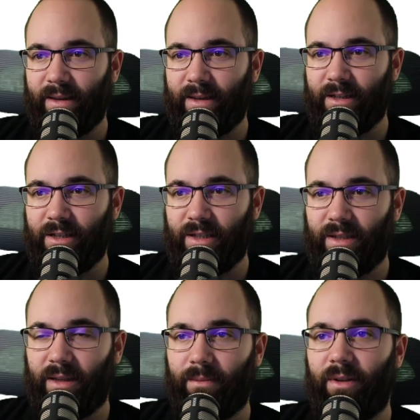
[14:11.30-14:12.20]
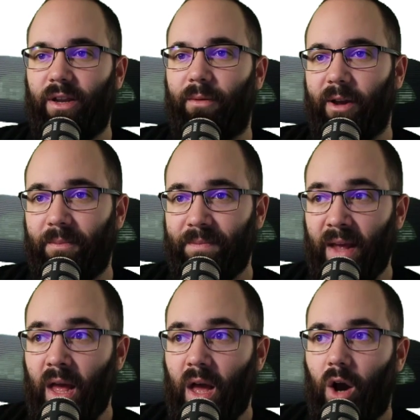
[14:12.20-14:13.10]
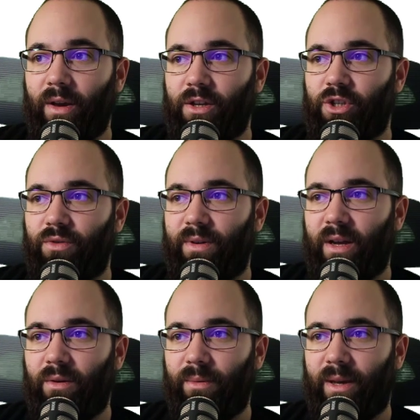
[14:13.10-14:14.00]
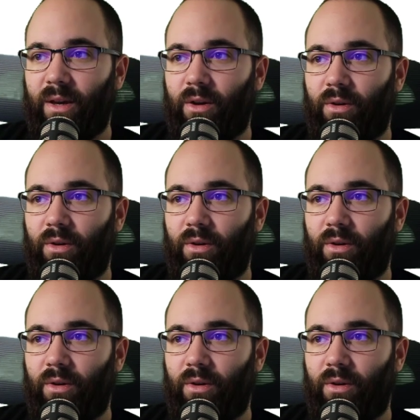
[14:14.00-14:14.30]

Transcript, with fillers: Just a little bit, there we go. Okay, so now we can go